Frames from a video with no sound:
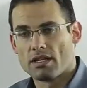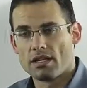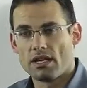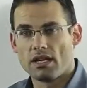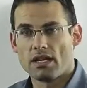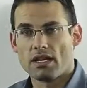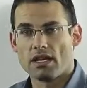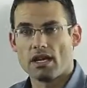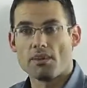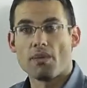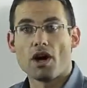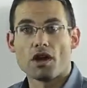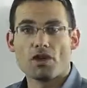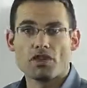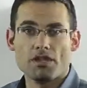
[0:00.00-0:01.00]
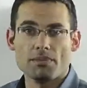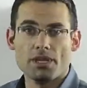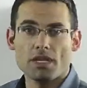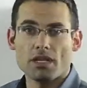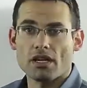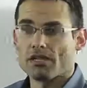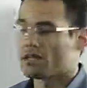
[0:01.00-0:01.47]
in a
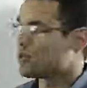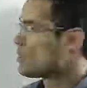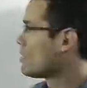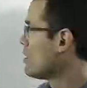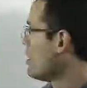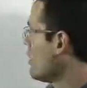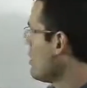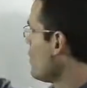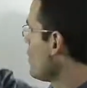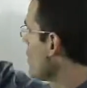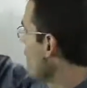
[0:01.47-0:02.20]
MongoDB cluster, well